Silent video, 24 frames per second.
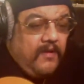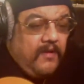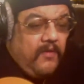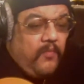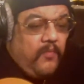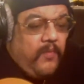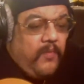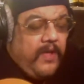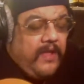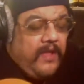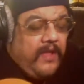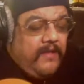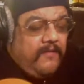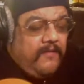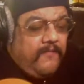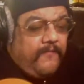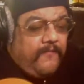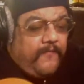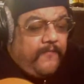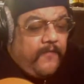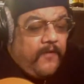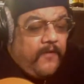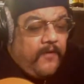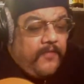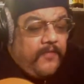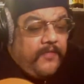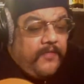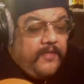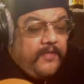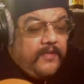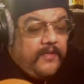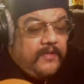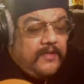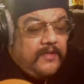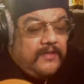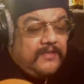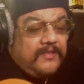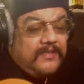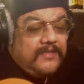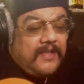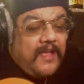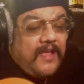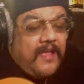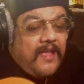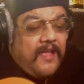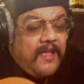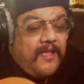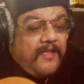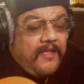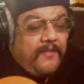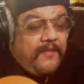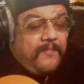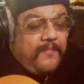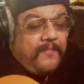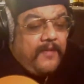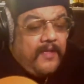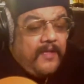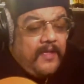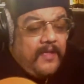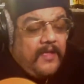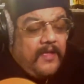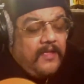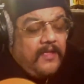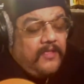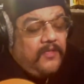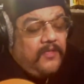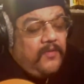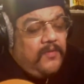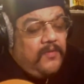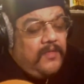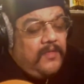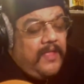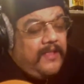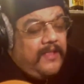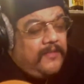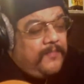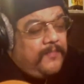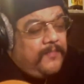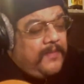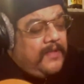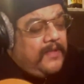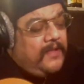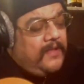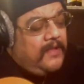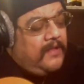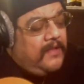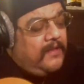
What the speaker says: Waiting for the time you let me